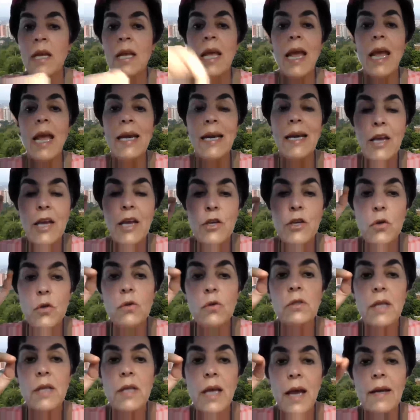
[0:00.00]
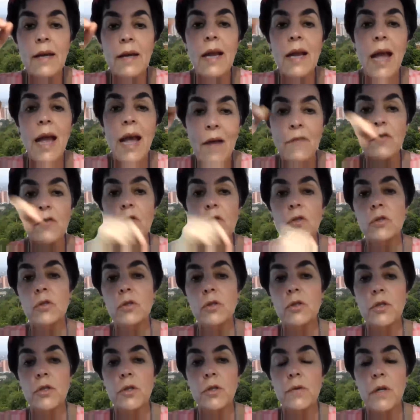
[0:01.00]
and I use that after
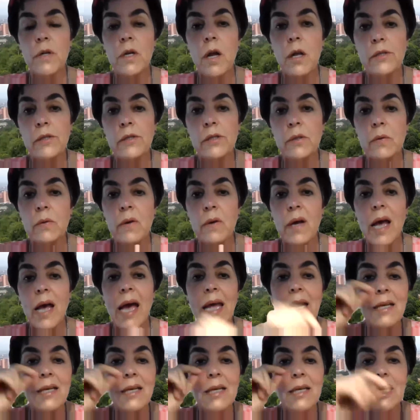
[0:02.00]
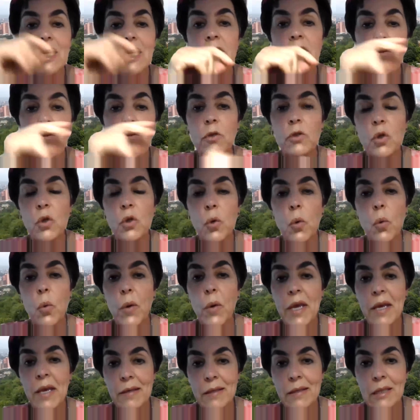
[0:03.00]
surgery also, at least for 2
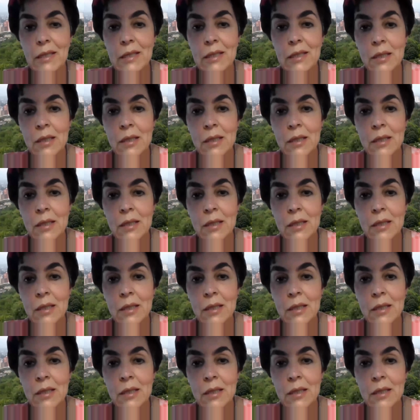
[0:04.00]
weeks.